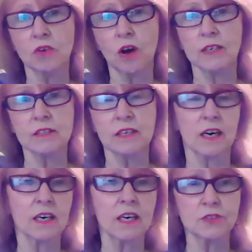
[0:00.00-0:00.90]
dogs in
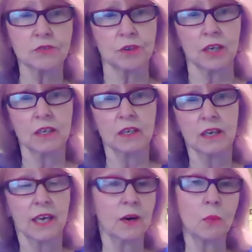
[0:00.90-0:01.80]
our country.
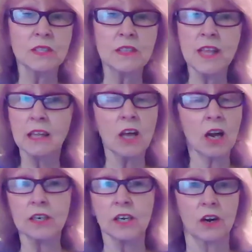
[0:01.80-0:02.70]
And it wasn't that
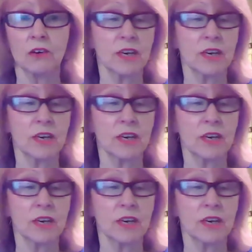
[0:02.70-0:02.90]
long ago.